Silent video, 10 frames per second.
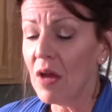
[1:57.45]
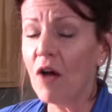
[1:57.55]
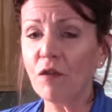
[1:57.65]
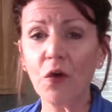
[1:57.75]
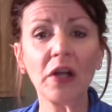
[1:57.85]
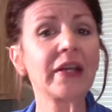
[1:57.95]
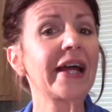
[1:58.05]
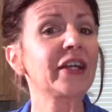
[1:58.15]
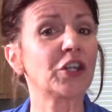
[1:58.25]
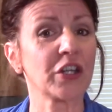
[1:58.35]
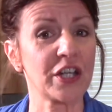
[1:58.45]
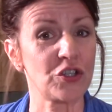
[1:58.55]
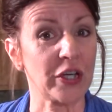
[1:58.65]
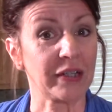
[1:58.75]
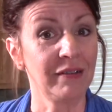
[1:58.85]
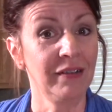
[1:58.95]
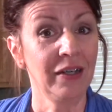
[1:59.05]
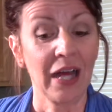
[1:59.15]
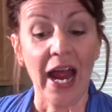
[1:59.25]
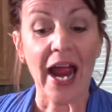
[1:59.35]
foil line a cookie sheet.
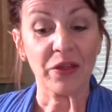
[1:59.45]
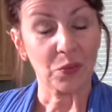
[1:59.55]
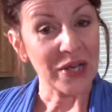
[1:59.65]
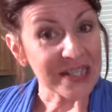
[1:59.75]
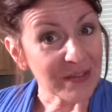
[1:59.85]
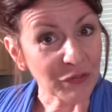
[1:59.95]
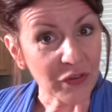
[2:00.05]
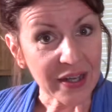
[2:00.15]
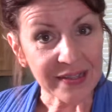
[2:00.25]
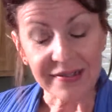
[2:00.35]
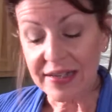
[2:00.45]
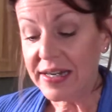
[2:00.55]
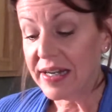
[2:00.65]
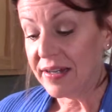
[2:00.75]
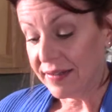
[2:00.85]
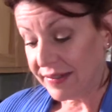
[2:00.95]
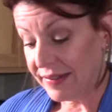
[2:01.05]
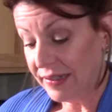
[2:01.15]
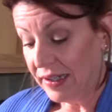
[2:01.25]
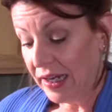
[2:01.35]
And the reason for this
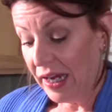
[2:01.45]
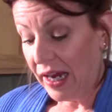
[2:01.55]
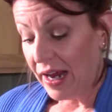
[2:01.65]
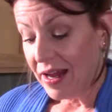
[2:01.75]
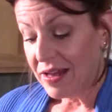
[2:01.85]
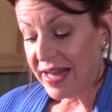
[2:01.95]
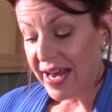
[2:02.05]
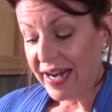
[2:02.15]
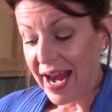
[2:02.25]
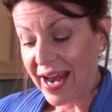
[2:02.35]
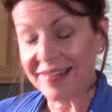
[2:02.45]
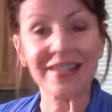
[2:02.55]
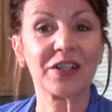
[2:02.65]
is that as it